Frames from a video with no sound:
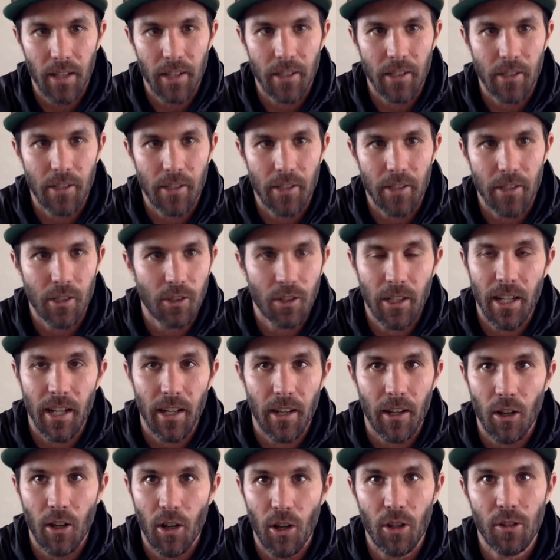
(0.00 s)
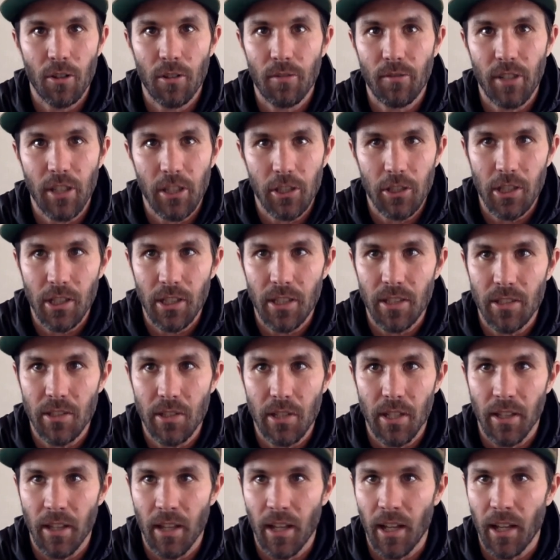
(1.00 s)
like you can look at all the
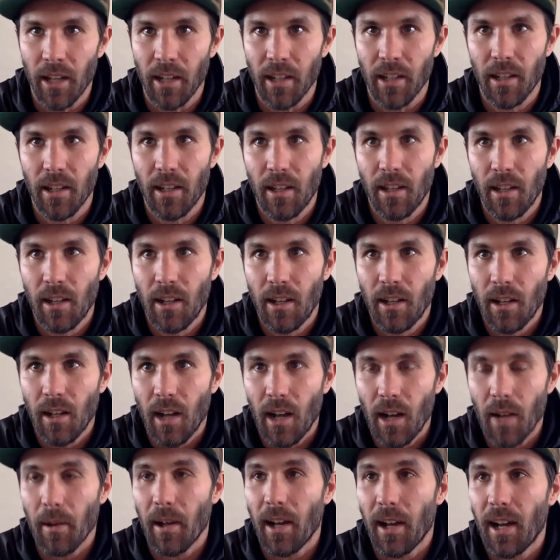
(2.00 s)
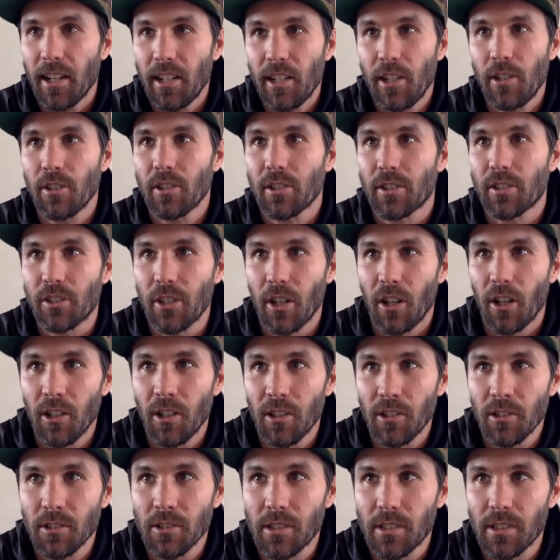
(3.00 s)
VGs and like I hear
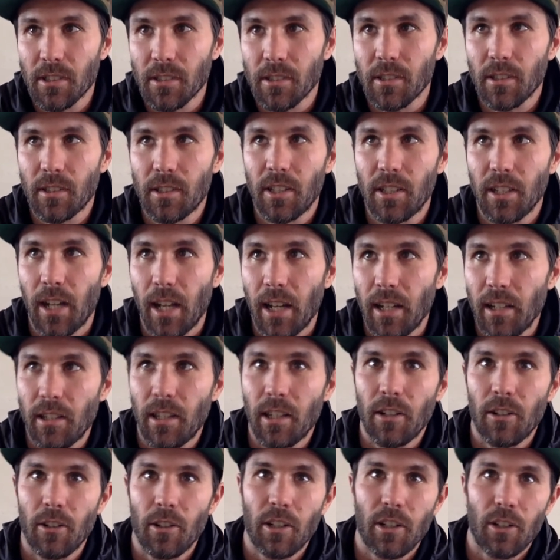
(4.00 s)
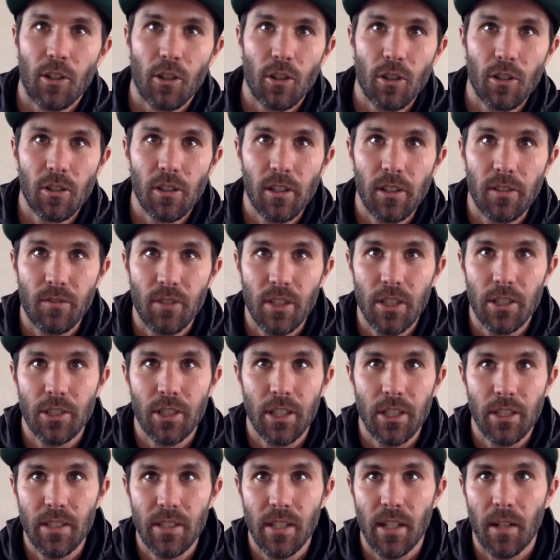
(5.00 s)
songs today that are in early
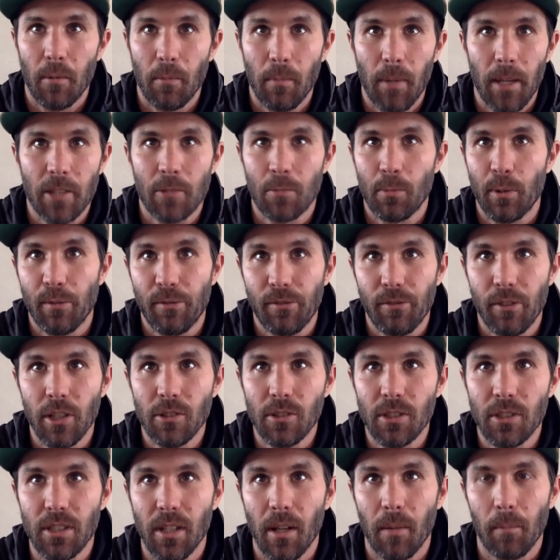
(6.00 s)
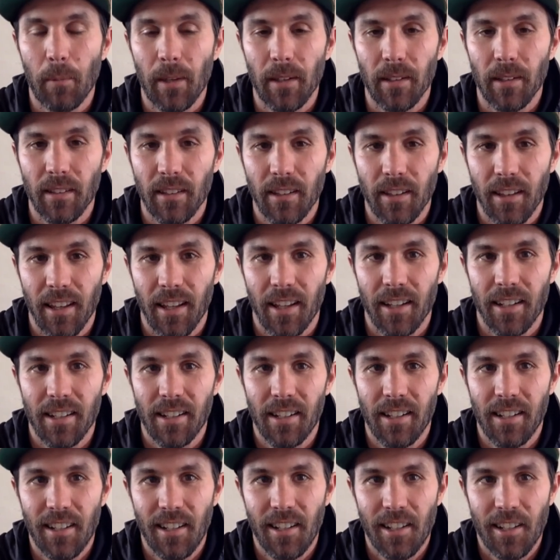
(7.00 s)
VGs and it makes me feel something. Like,
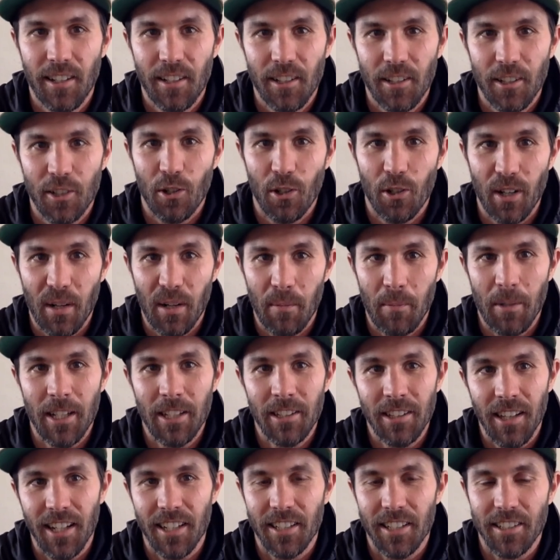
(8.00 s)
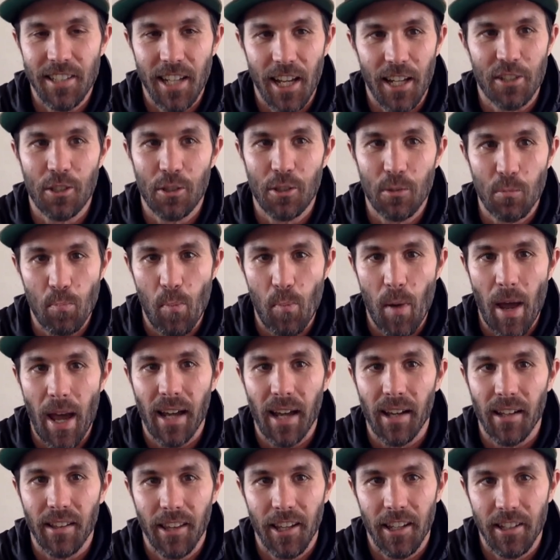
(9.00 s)
you know what I mean? Like it takes you
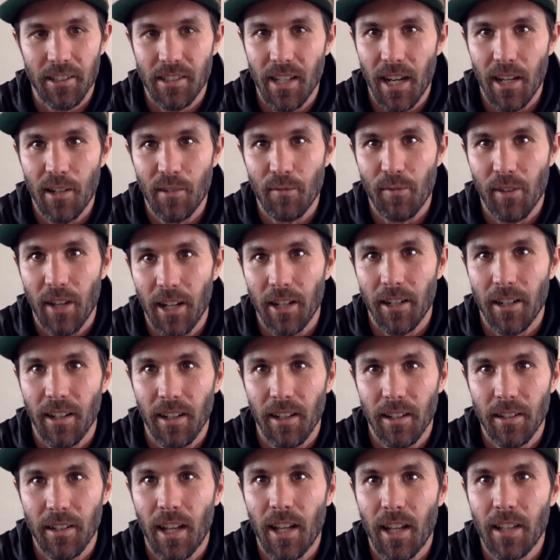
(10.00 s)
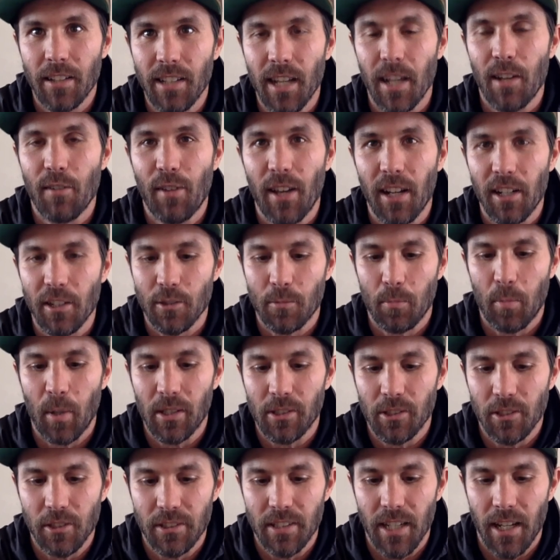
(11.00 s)
back. For like, sure. Dave had a
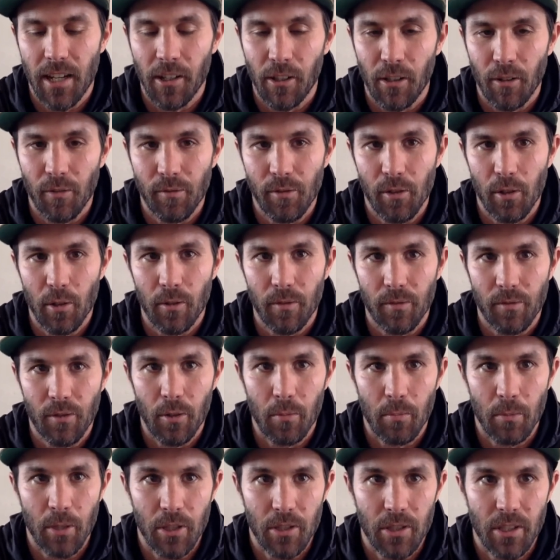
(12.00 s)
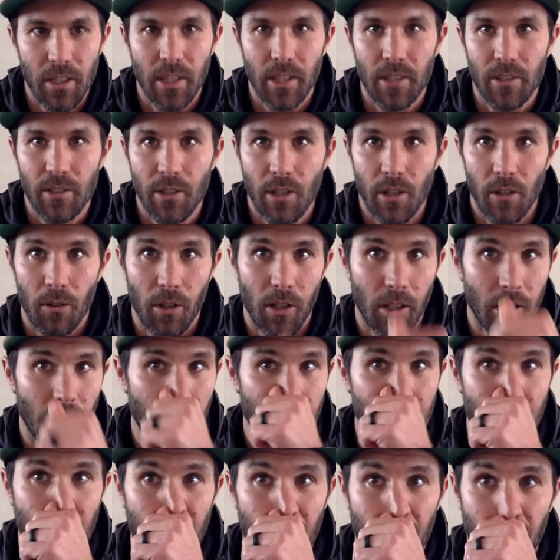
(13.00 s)
special talent for music in general, and
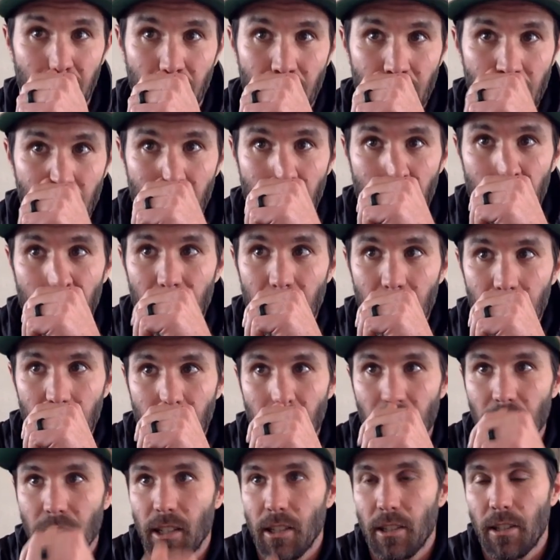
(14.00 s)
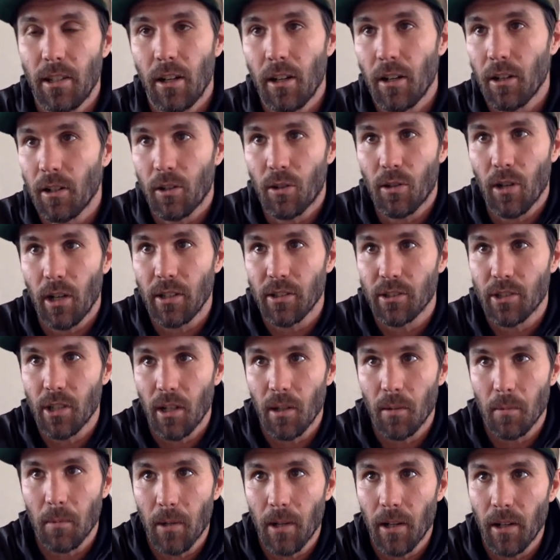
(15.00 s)
I think. Yeah, he did a great
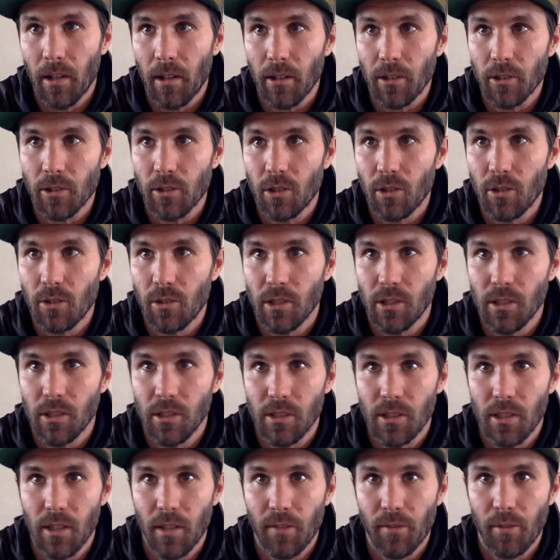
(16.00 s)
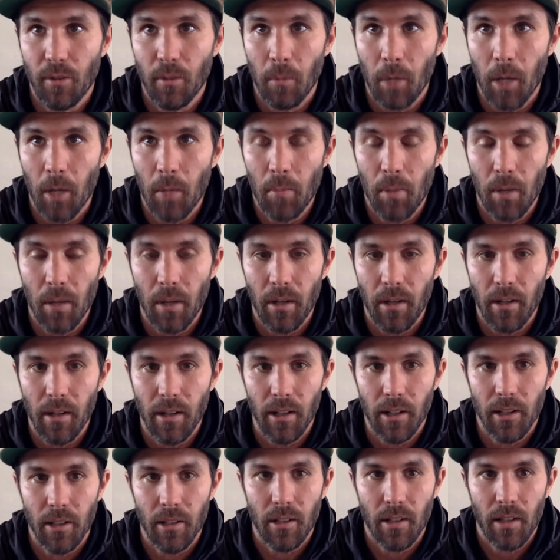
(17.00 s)
job kind of choosing the stuff for my part.
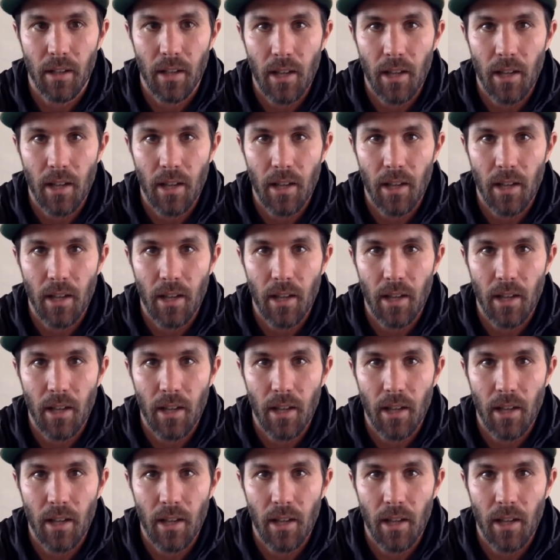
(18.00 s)
Like,